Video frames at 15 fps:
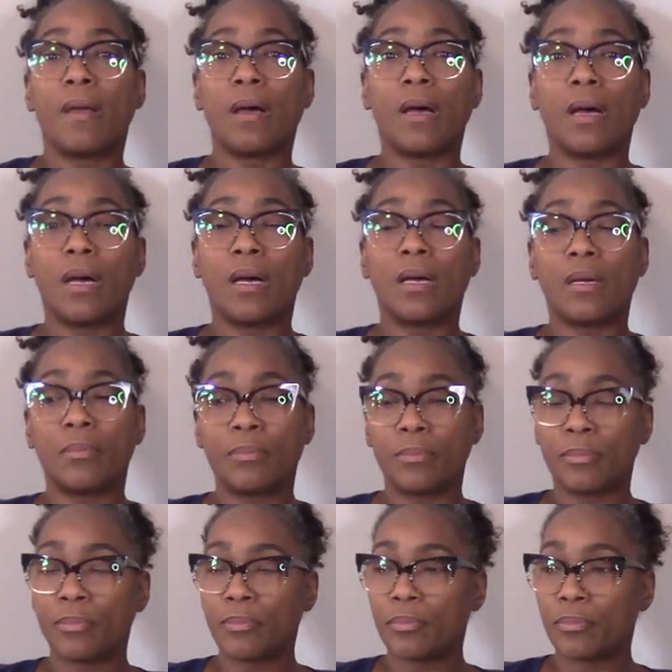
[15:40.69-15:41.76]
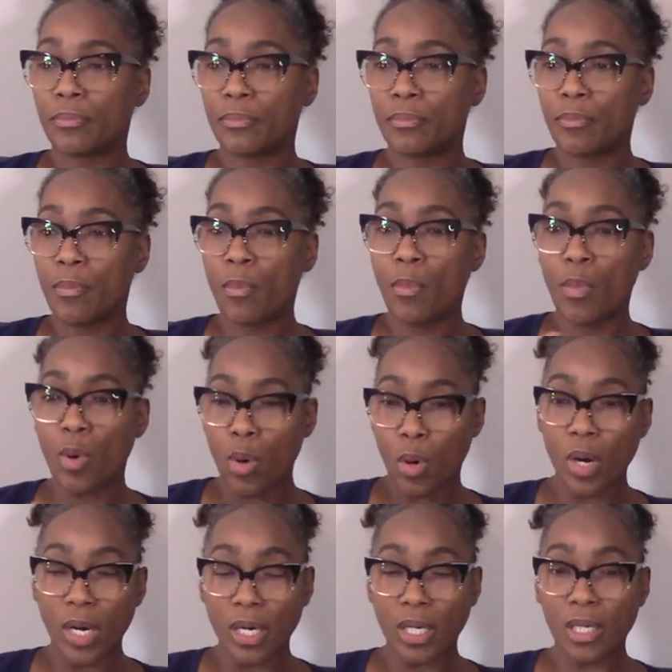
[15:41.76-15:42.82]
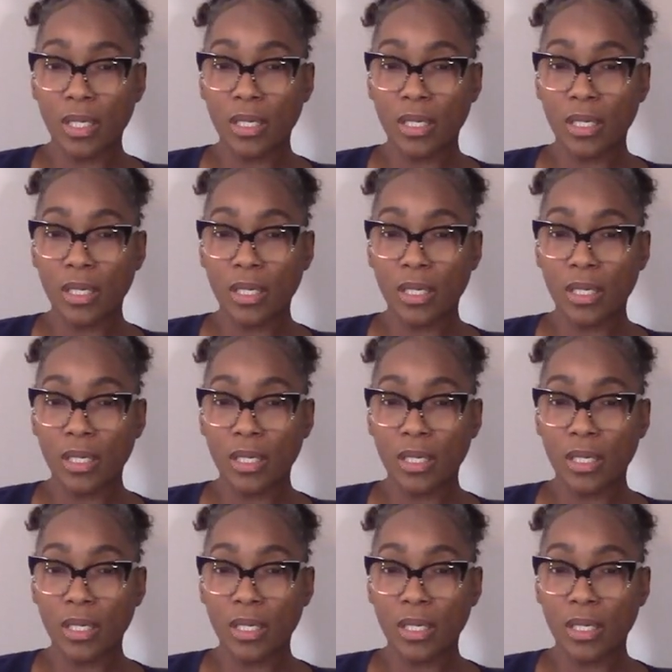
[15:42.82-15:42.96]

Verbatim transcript: Um, more.